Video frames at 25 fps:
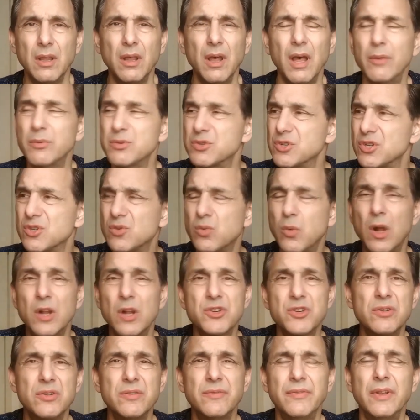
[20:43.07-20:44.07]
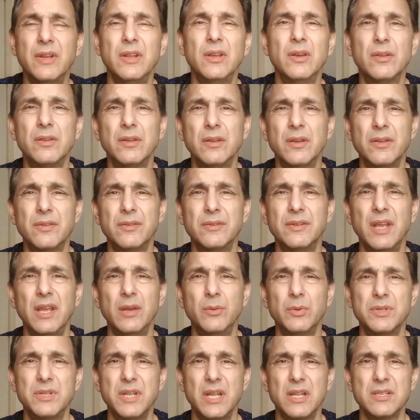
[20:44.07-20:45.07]
I was just watching a video the other day
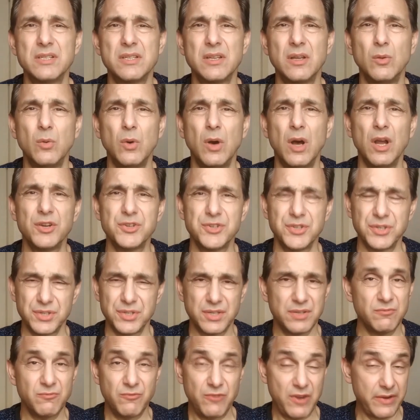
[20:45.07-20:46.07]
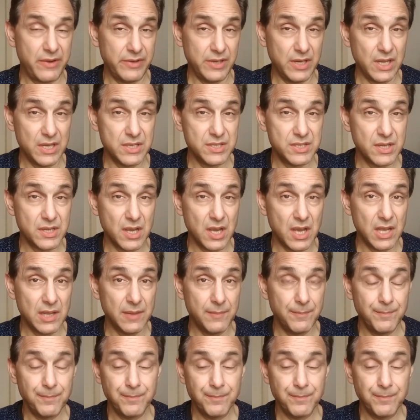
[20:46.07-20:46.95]
with Denzel Washington, very nice guy.